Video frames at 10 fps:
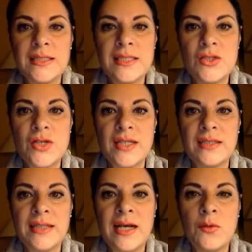this
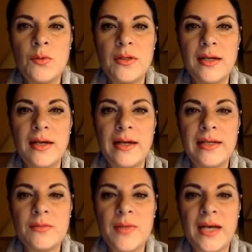trade now.
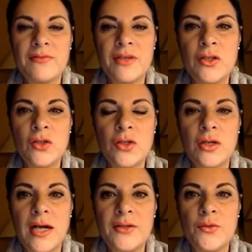Let me have a
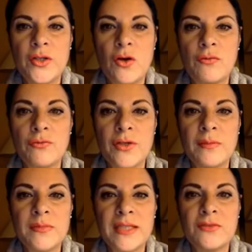look. I
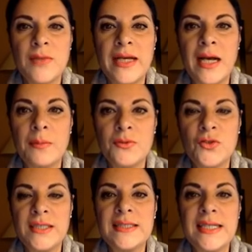reconfirm that my
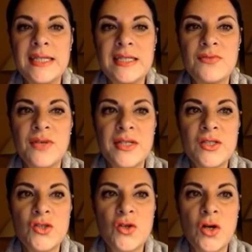uptrend is very
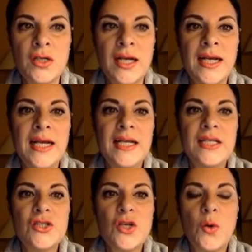strong.
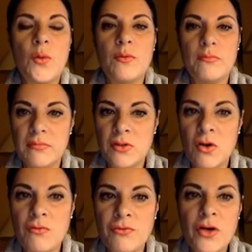So
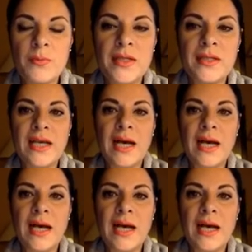confirming the